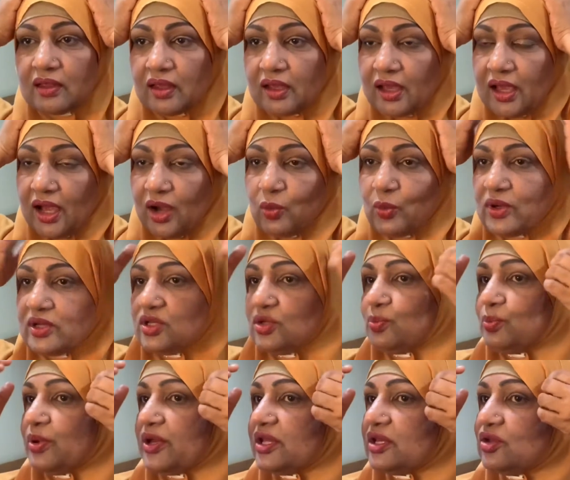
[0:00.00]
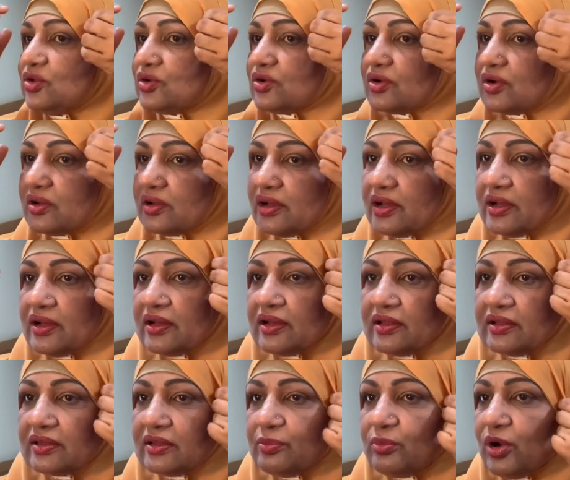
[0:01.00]
And when you pin your
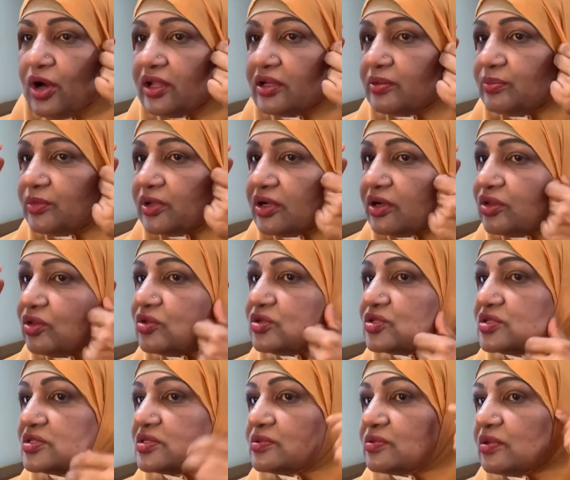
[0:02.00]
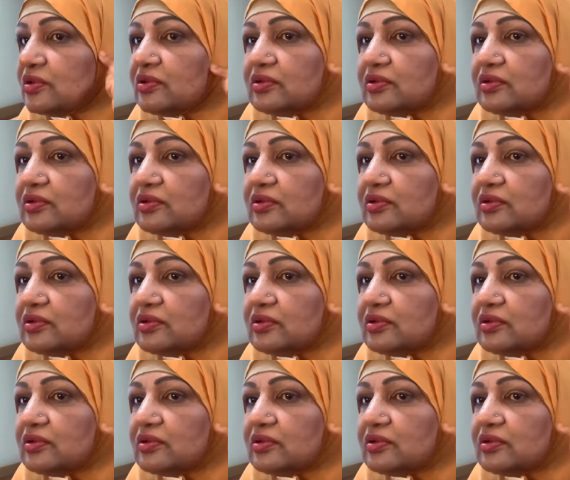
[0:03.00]
the bottom there, you just,